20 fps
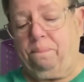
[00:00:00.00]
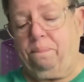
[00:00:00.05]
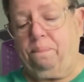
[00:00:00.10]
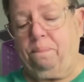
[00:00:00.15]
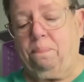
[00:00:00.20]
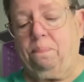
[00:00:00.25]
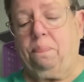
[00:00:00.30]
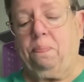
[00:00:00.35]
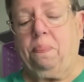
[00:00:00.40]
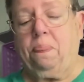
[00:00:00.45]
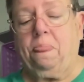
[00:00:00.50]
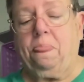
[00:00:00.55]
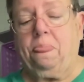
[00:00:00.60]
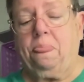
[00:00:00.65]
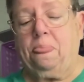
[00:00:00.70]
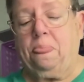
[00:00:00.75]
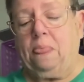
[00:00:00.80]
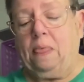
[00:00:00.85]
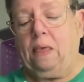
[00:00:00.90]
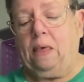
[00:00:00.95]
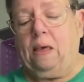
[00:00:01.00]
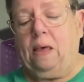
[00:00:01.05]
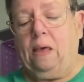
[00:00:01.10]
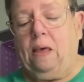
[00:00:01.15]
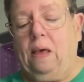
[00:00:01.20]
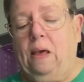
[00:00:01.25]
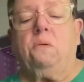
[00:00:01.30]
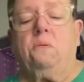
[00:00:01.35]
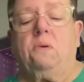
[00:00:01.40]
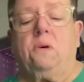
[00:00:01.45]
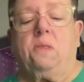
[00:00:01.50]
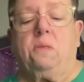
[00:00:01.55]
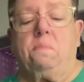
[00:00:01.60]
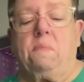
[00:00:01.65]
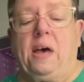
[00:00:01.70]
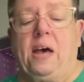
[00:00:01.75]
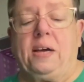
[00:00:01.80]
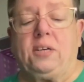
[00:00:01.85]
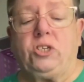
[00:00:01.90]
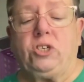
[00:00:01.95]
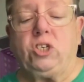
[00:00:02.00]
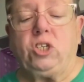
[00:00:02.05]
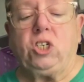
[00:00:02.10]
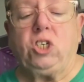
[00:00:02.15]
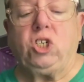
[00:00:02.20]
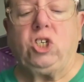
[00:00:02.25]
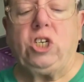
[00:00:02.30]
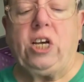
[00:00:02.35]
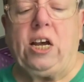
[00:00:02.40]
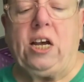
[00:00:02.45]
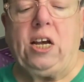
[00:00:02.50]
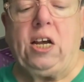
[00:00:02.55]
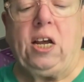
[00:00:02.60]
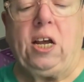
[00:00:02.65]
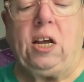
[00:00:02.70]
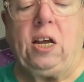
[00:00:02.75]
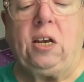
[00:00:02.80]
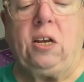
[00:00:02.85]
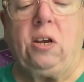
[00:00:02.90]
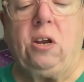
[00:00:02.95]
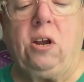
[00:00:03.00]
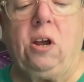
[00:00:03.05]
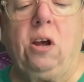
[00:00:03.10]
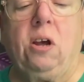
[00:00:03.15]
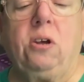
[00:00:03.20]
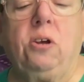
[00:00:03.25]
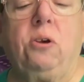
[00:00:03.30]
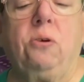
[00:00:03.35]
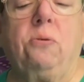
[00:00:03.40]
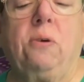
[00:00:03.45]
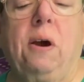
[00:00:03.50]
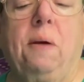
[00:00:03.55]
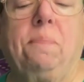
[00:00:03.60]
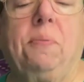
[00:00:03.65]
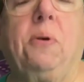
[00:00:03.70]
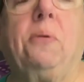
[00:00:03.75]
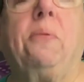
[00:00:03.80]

of your work, pull that up, then pull a stitch